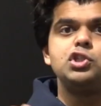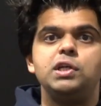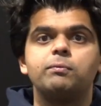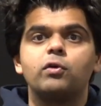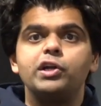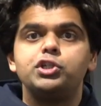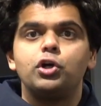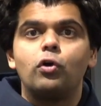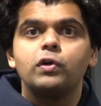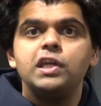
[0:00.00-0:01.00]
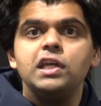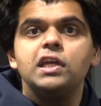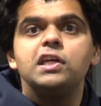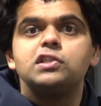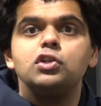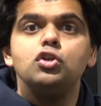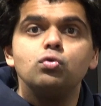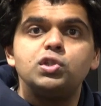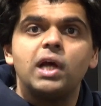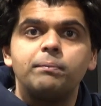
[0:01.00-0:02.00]
Jeep Grand Cherokee is a
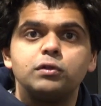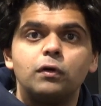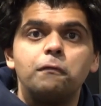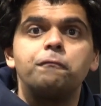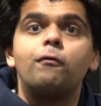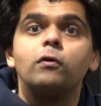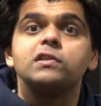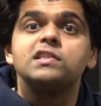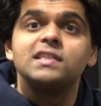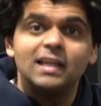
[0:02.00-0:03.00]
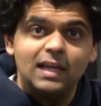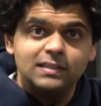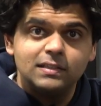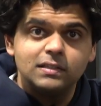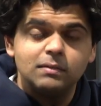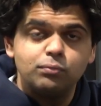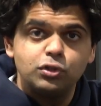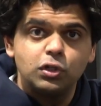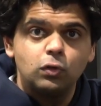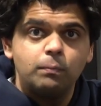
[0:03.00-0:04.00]
new chapter for the Stellantis in
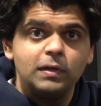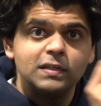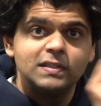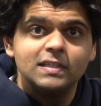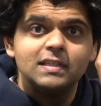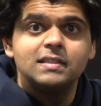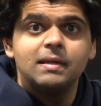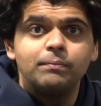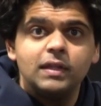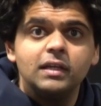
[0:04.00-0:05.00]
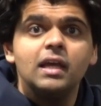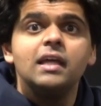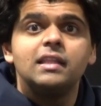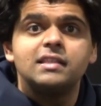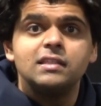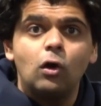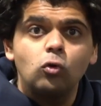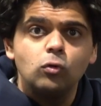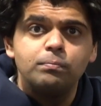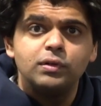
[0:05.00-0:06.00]
particular, because this is something that's now
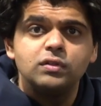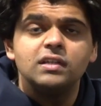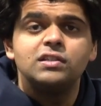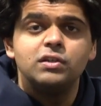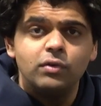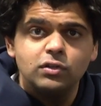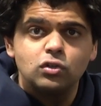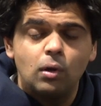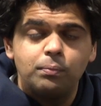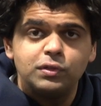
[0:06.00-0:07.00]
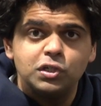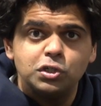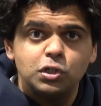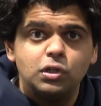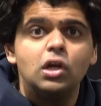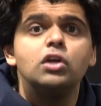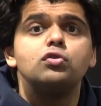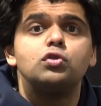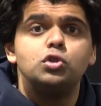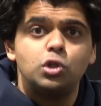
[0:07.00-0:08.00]
going to put a serious competition
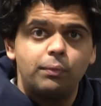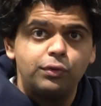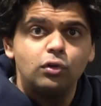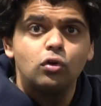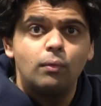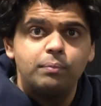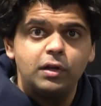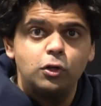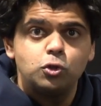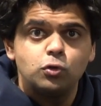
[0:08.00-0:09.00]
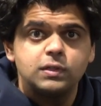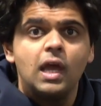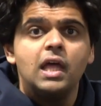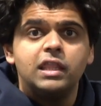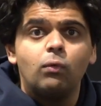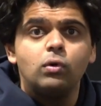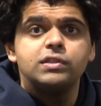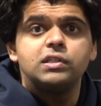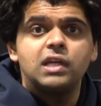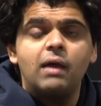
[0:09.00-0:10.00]
to the German competitors. There
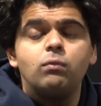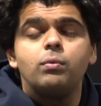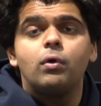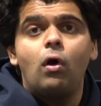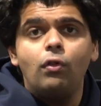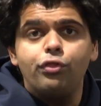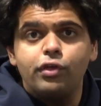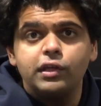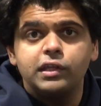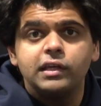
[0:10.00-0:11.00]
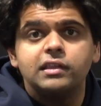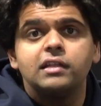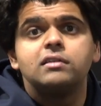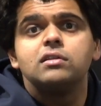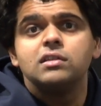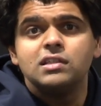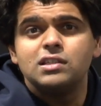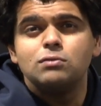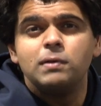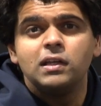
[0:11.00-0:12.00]
was a time we were all thinking that
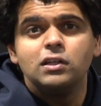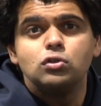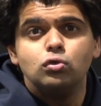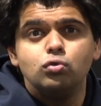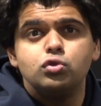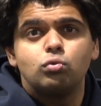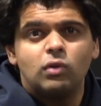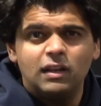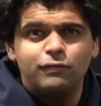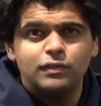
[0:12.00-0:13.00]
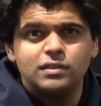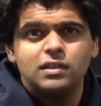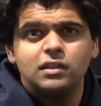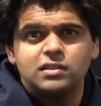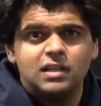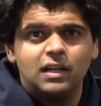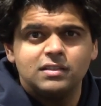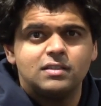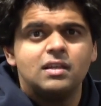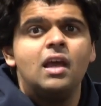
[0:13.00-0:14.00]
this is beginning to lose relevance in
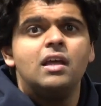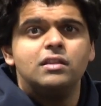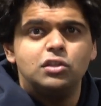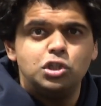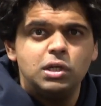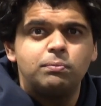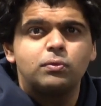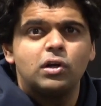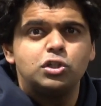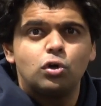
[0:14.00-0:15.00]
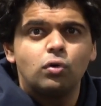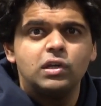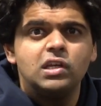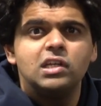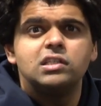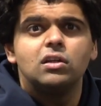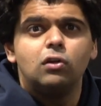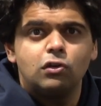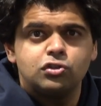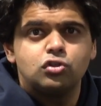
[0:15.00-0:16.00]
Stellantis. The Jeep Grand Cherokee is a
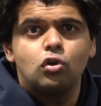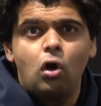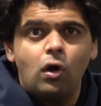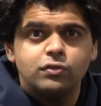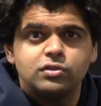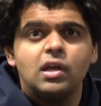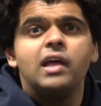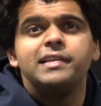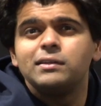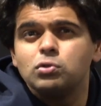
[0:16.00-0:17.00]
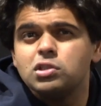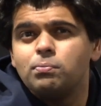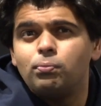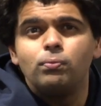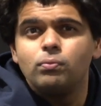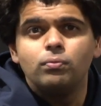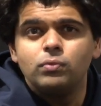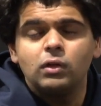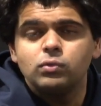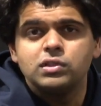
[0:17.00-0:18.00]
lost cause. That
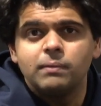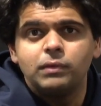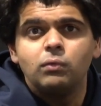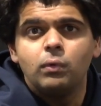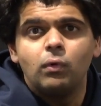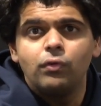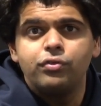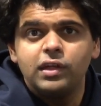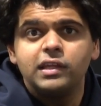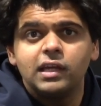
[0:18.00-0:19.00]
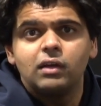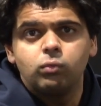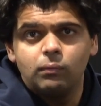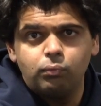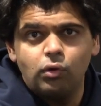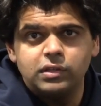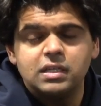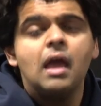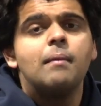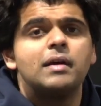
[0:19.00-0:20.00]
was something we were all thinking at one
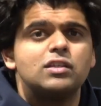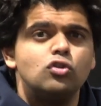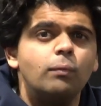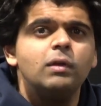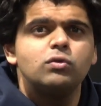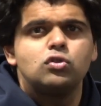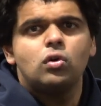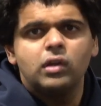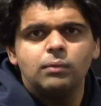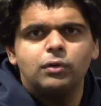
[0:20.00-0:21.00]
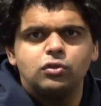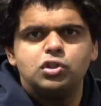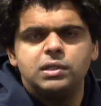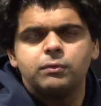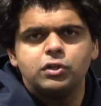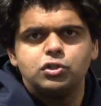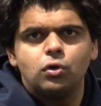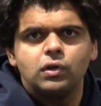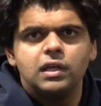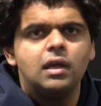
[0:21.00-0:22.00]
point, because nobody was talking about the Jeep Grand
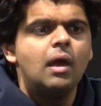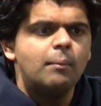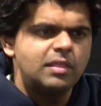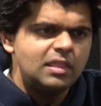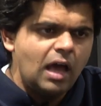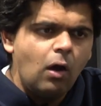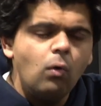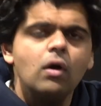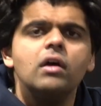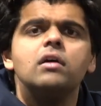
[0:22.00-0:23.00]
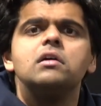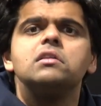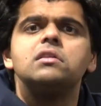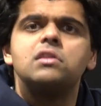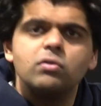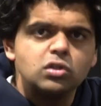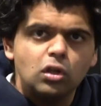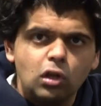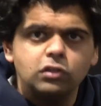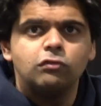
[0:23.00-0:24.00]
Cherokee, but now there is
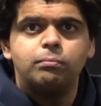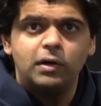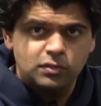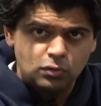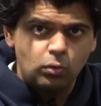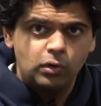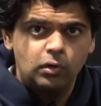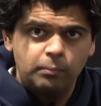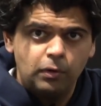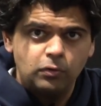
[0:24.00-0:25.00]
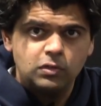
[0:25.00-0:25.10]
a lot of buzz going on about